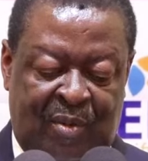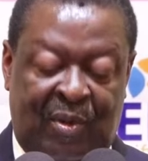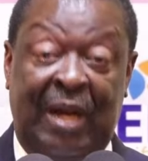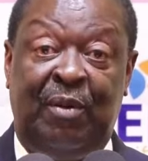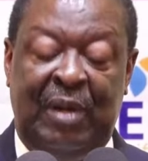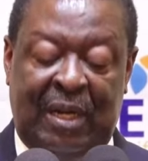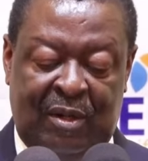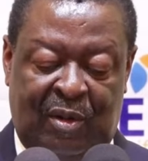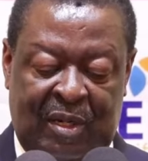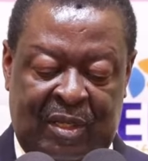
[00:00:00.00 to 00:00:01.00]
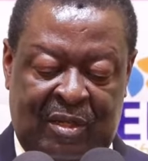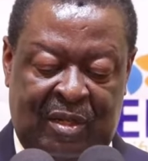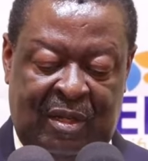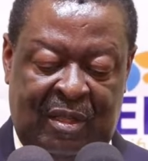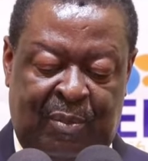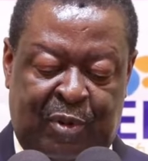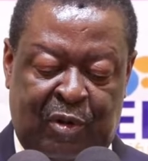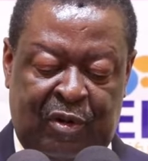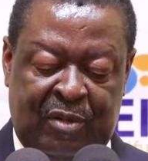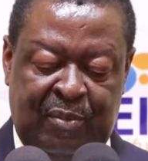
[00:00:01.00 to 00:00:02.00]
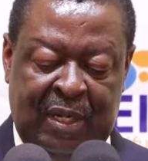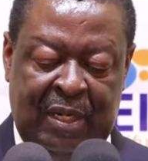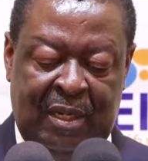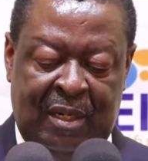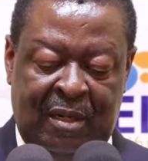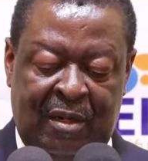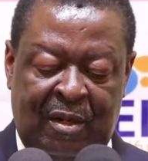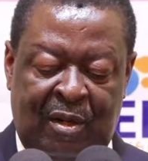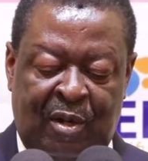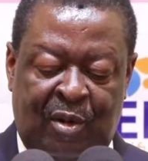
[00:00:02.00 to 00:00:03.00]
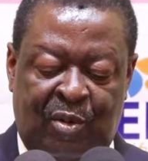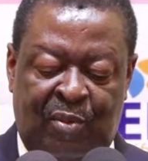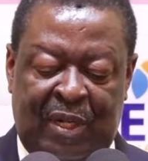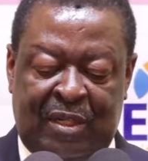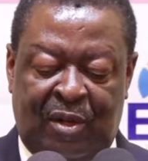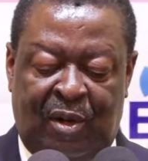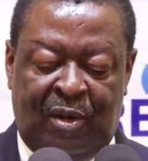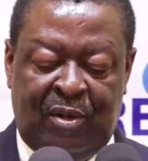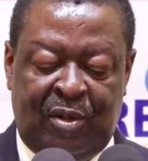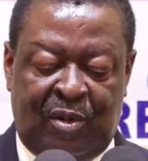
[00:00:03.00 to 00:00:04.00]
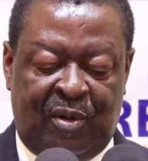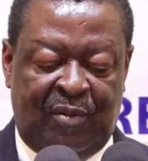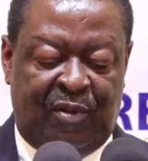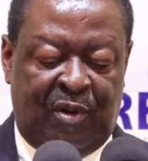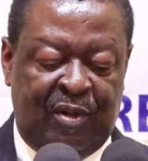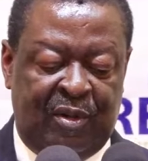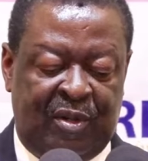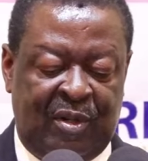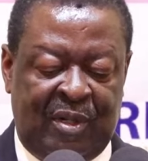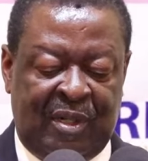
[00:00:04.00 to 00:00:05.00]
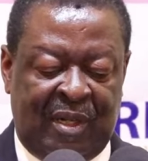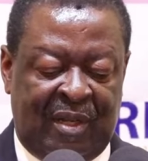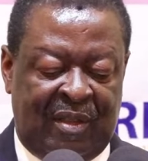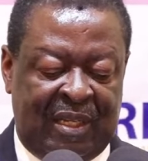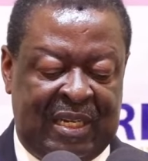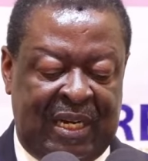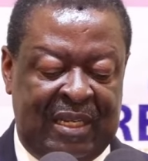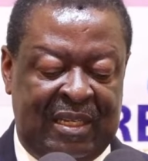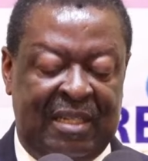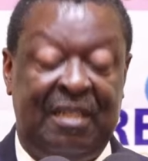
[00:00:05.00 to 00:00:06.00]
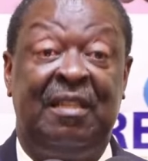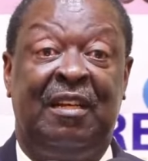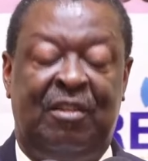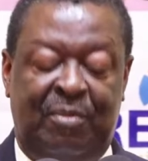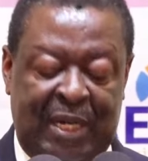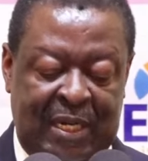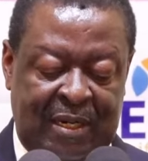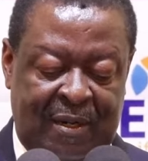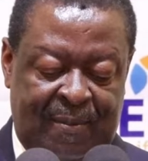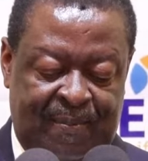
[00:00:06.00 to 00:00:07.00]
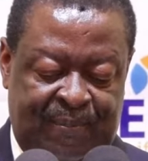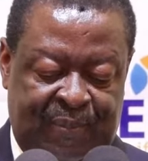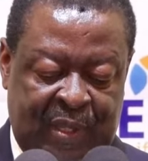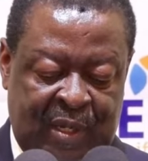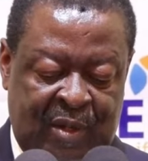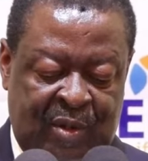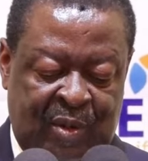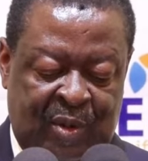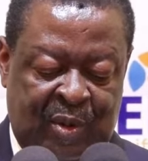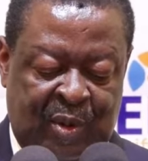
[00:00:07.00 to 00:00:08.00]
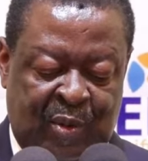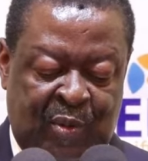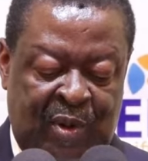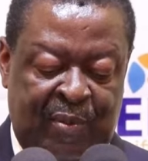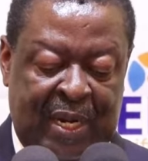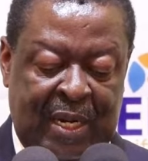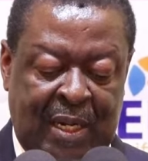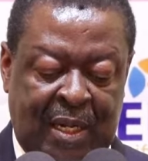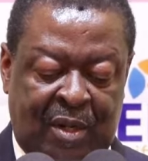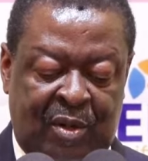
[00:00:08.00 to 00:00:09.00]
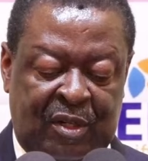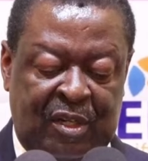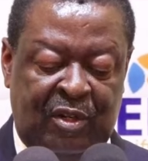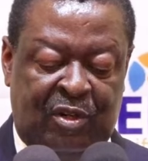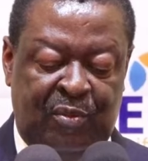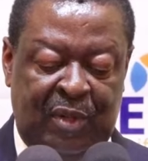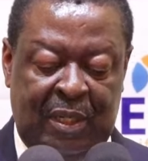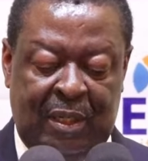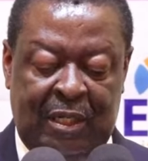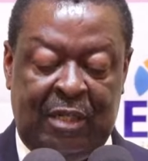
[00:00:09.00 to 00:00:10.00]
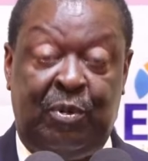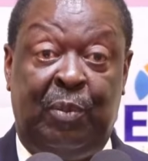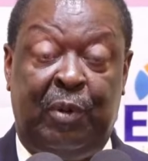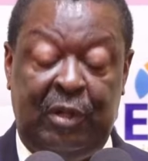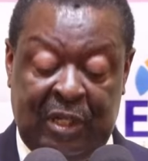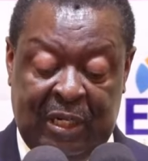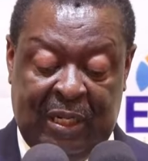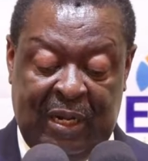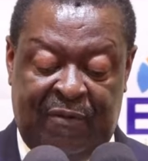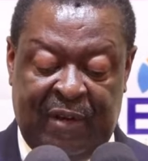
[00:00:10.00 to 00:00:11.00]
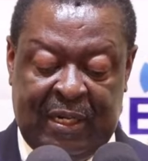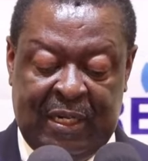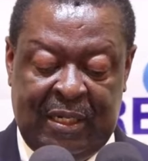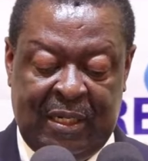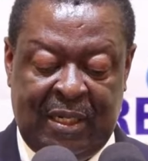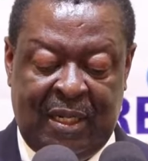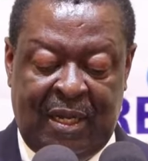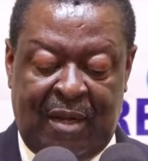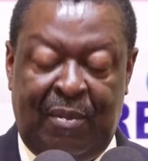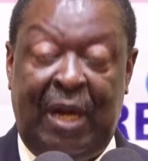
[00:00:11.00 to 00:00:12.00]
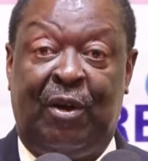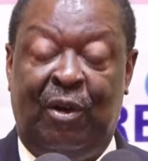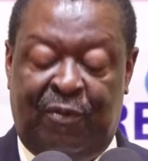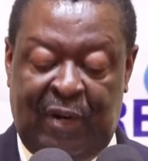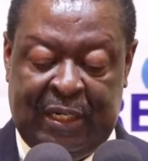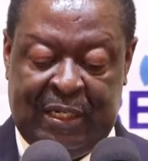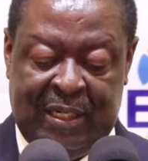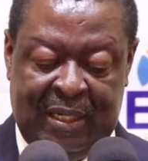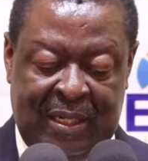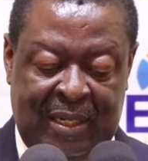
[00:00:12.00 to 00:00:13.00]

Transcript: While we acknowledge the progress made, we must also confront the challenges that remain. Women continue to be disproportionately affected by conflict